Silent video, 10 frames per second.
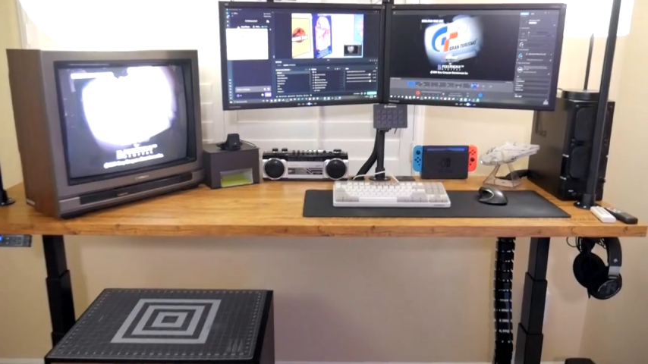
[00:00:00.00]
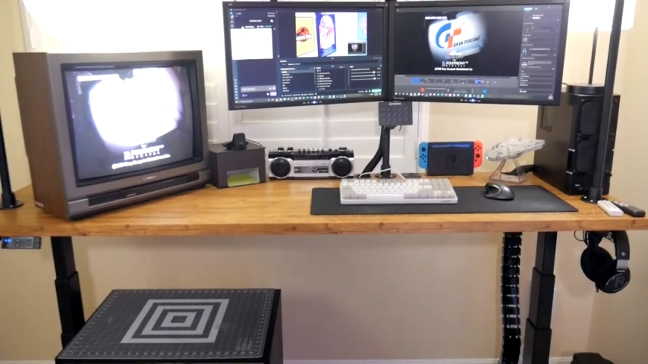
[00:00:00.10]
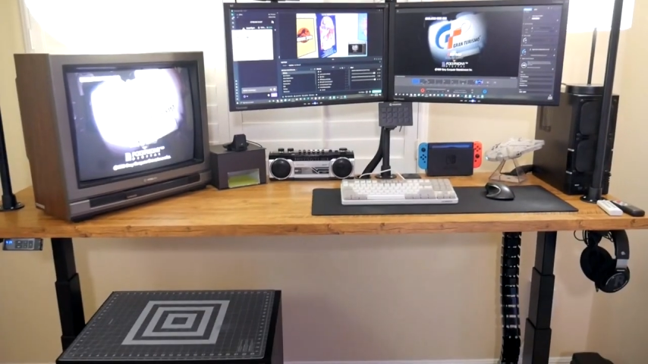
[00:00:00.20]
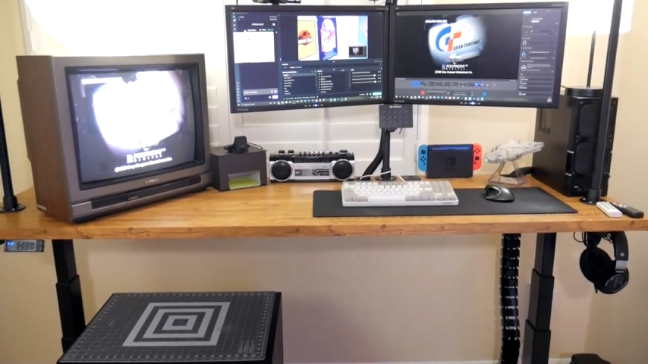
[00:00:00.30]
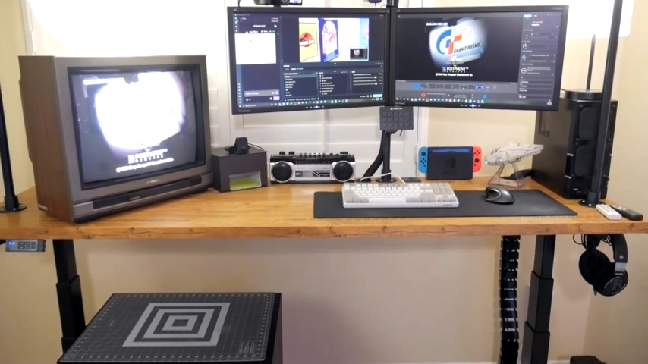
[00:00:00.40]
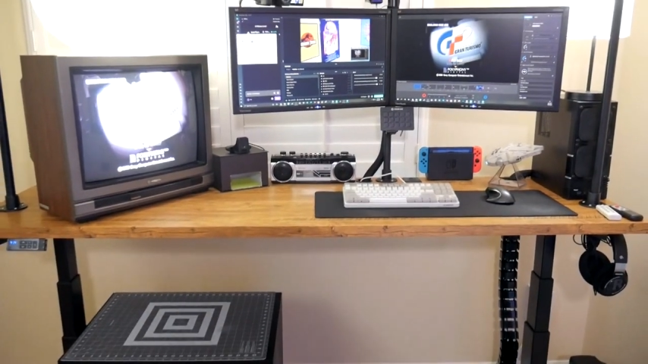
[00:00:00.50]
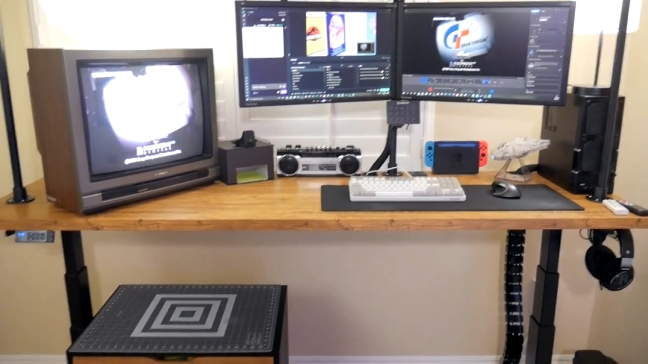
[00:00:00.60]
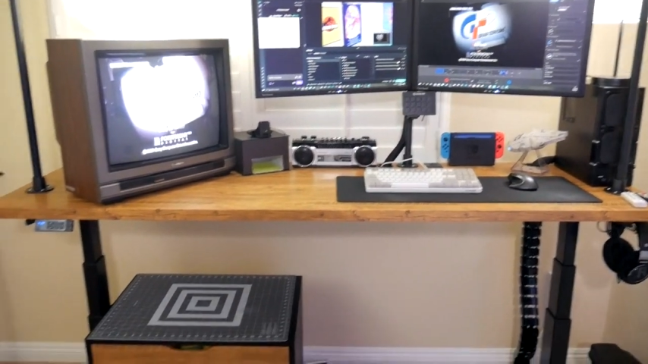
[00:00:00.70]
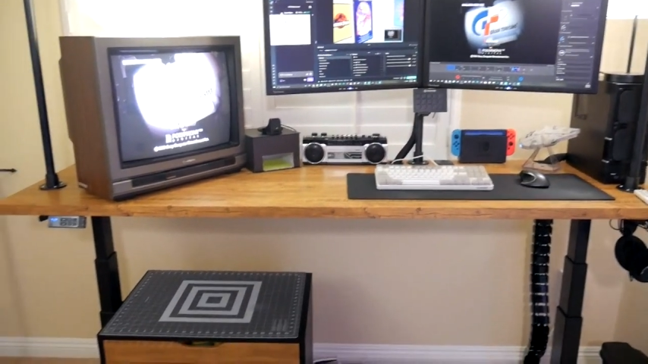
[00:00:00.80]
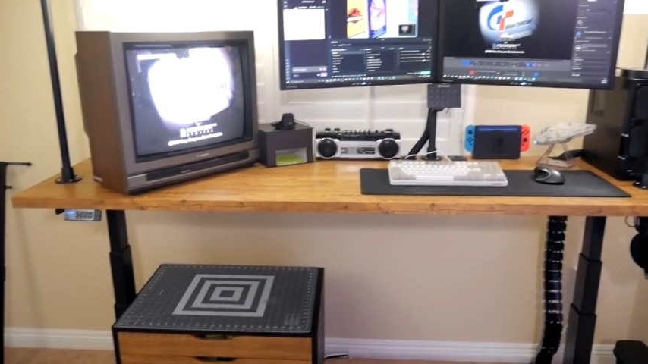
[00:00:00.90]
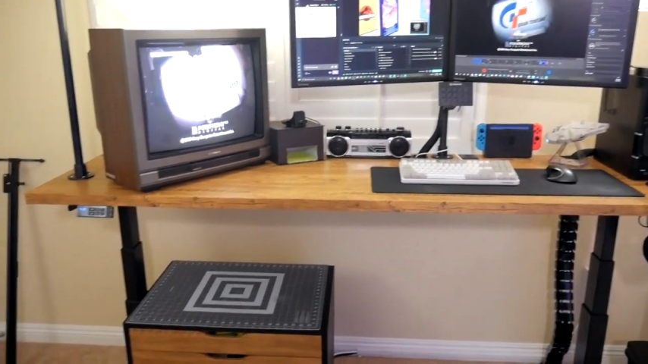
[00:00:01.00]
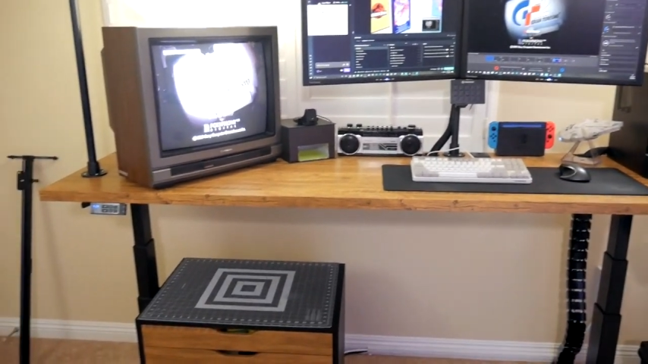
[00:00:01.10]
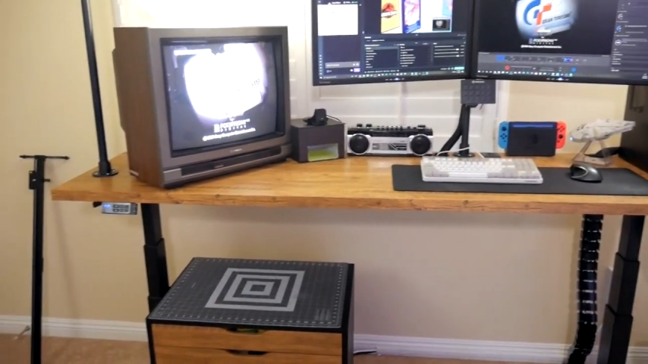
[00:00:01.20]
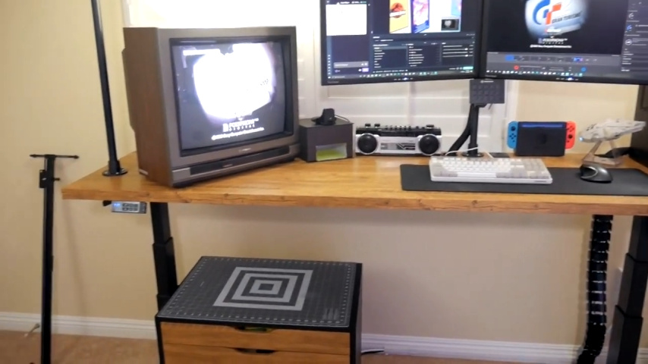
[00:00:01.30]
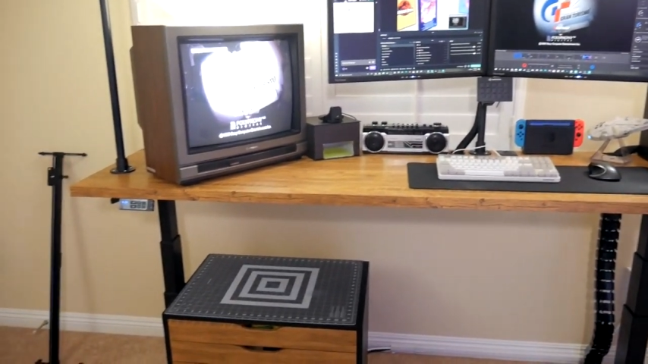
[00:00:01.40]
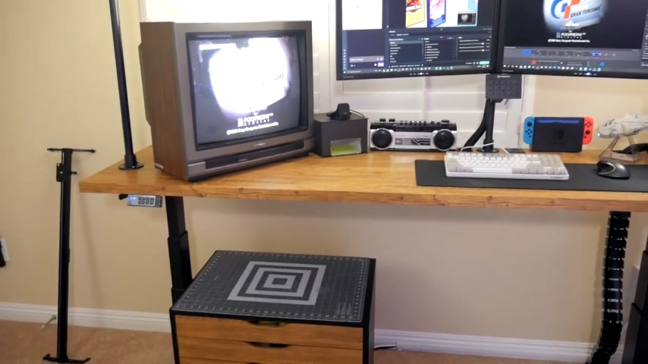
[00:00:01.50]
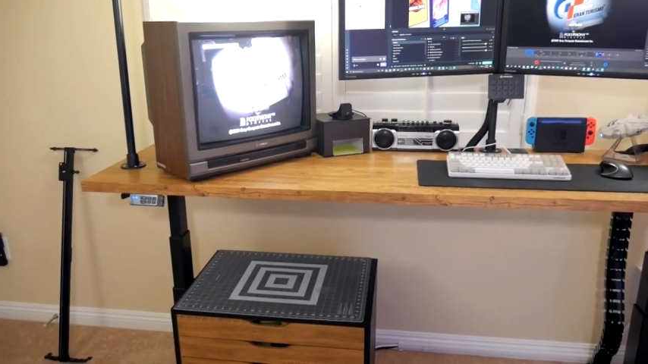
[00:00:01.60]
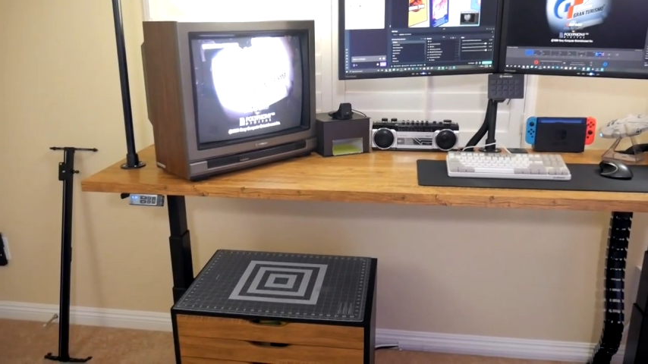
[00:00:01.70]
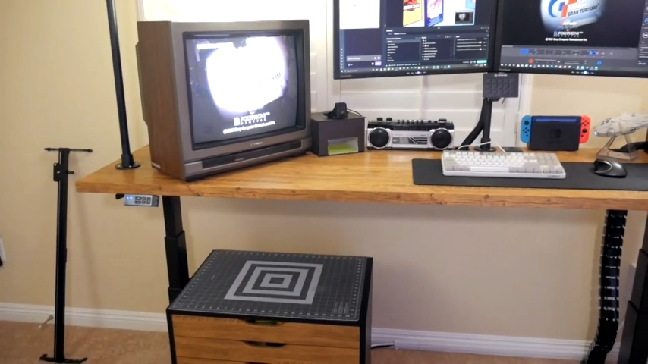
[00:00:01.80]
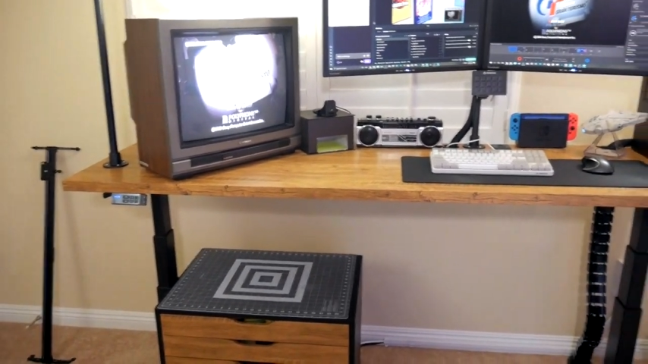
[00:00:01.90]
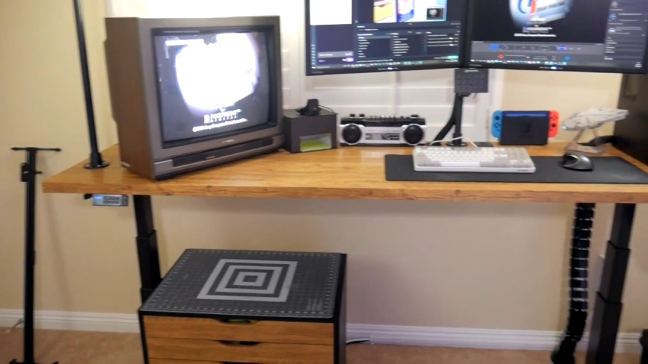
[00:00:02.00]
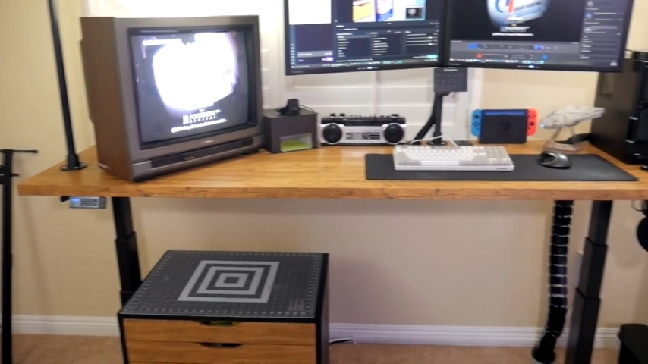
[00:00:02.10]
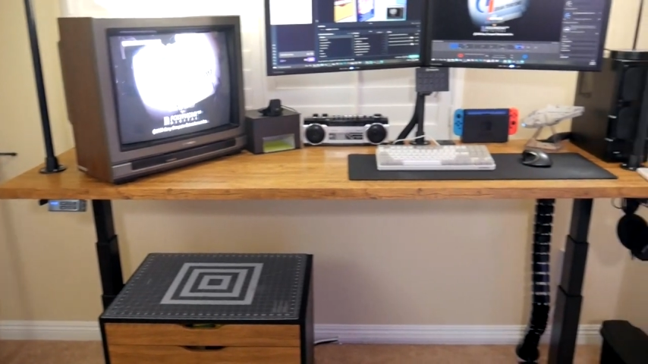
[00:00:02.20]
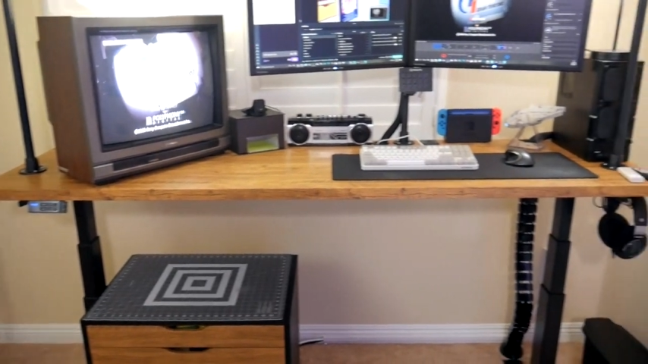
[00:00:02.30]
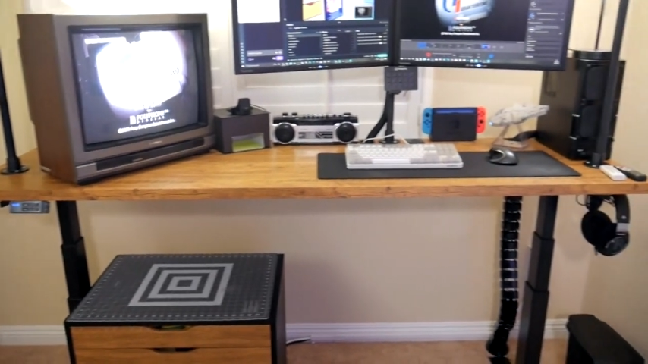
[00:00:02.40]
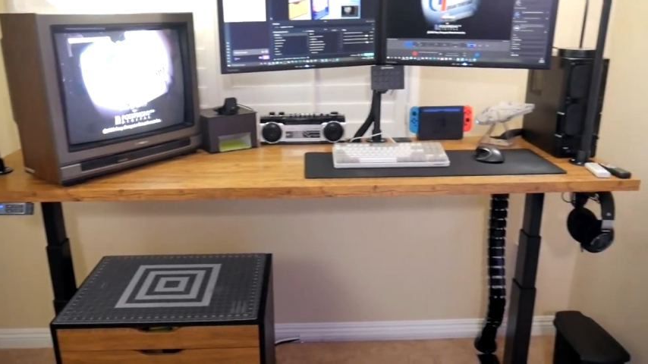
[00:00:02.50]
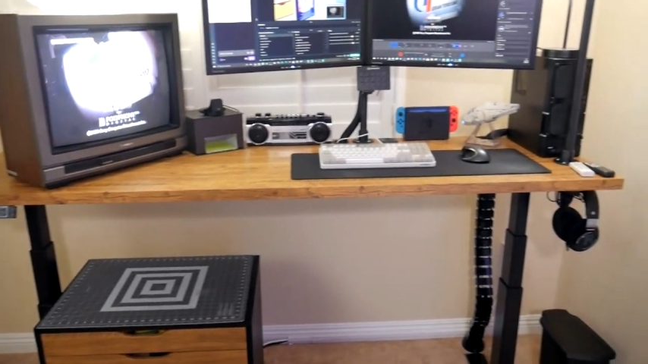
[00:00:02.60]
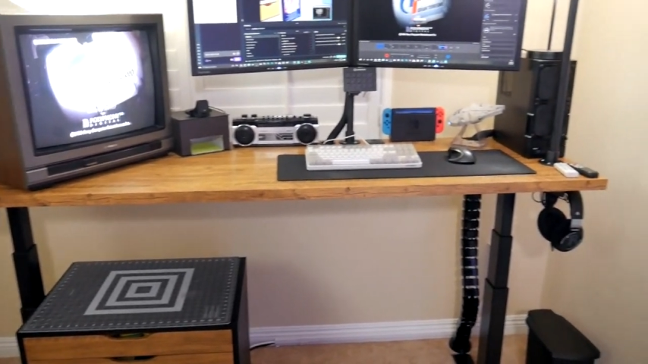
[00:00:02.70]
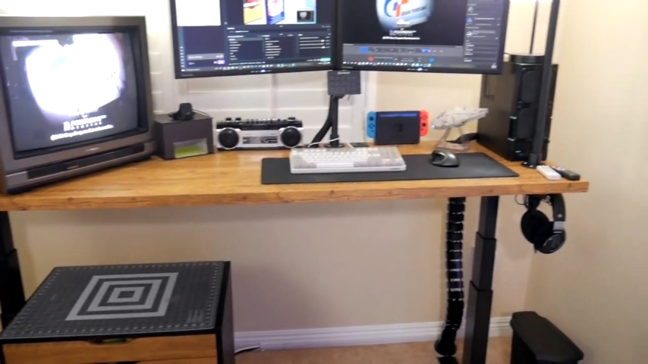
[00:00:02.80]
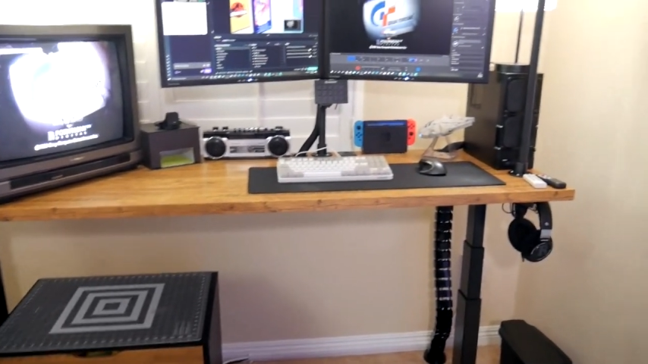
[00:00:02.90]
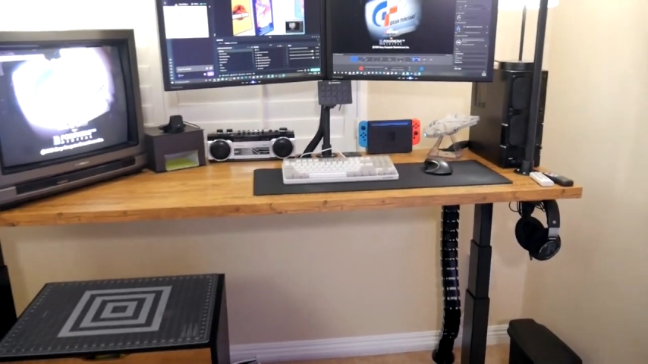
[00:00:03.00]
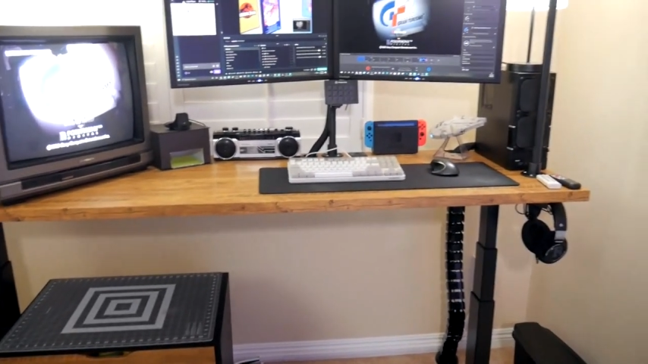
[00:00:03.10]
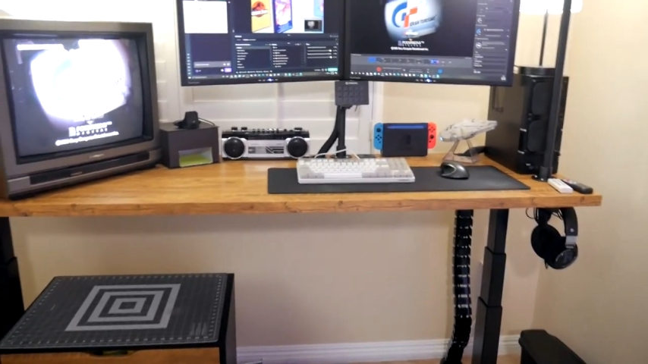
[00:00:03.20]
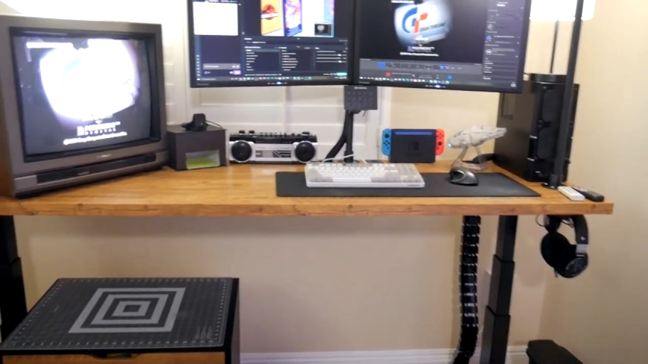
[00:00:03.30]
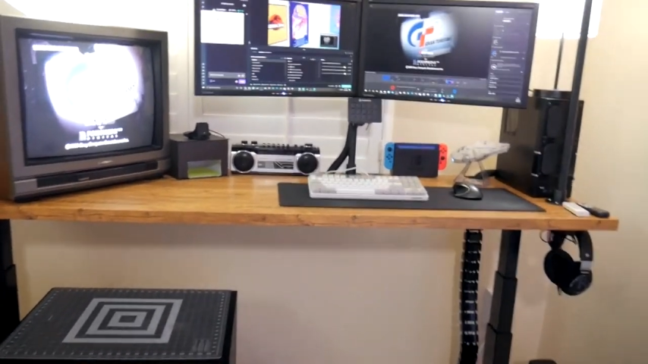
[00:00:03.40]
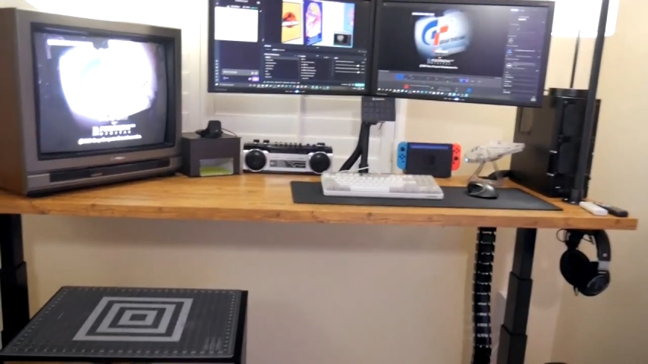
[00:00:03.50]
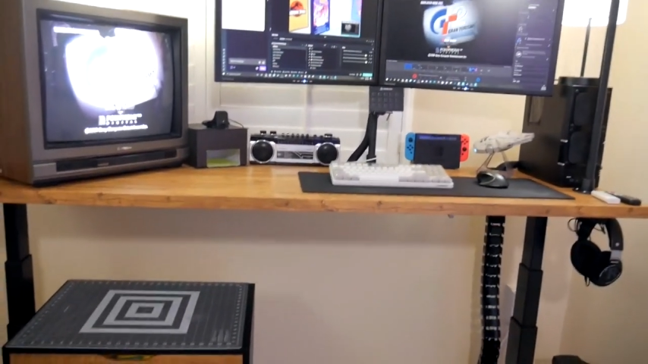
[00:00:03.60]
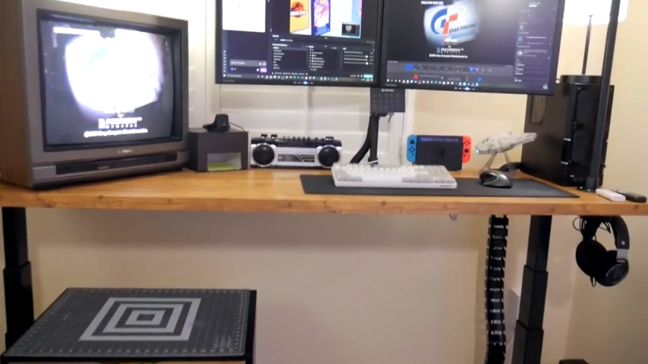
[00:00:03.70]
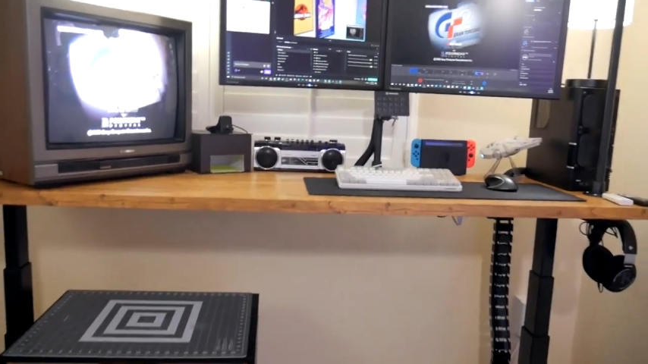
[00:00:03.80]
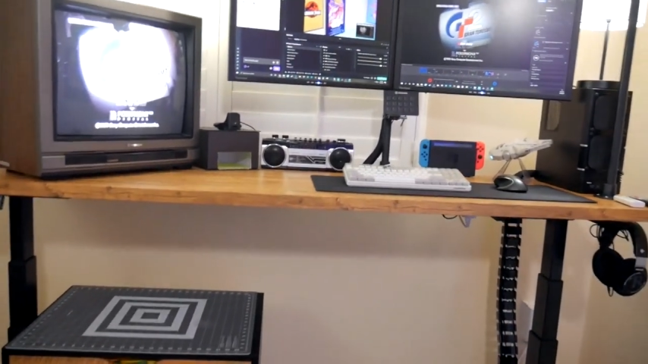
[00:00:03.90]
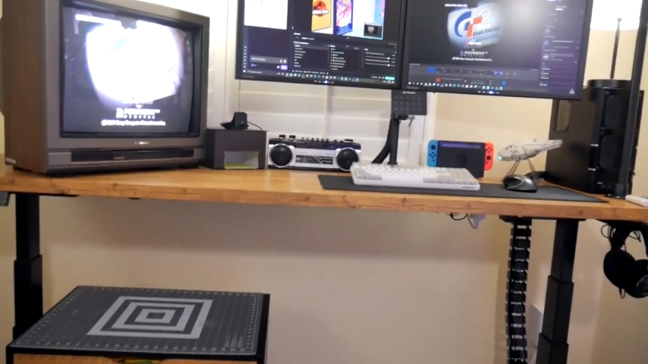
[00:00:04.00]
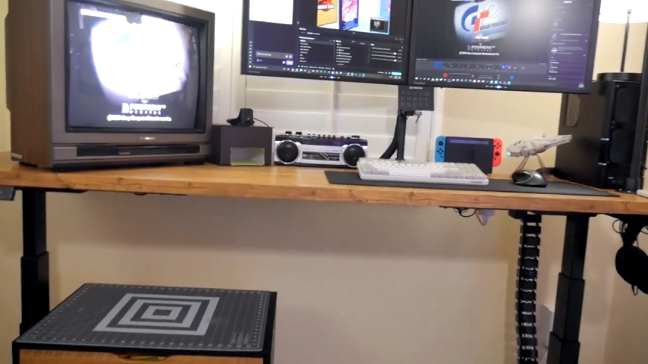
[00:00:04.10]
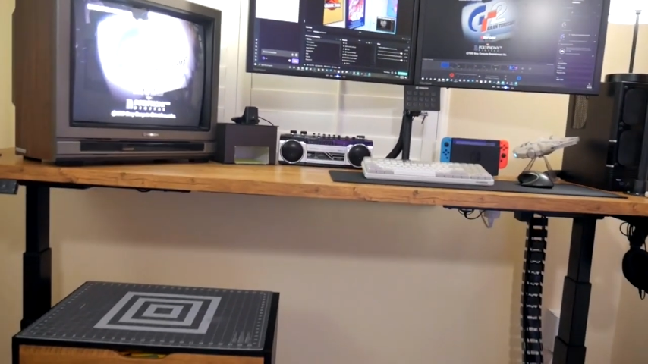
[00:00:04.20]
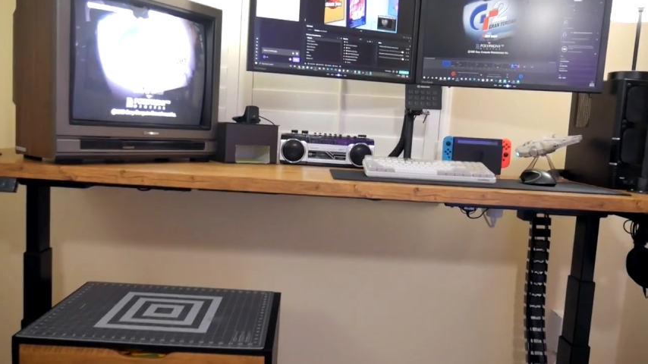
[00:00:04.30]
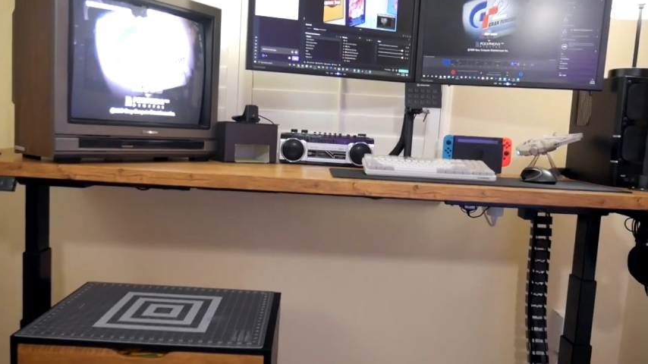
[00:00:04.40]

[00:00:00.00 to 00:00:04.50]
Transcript: [unreadable: no face in view]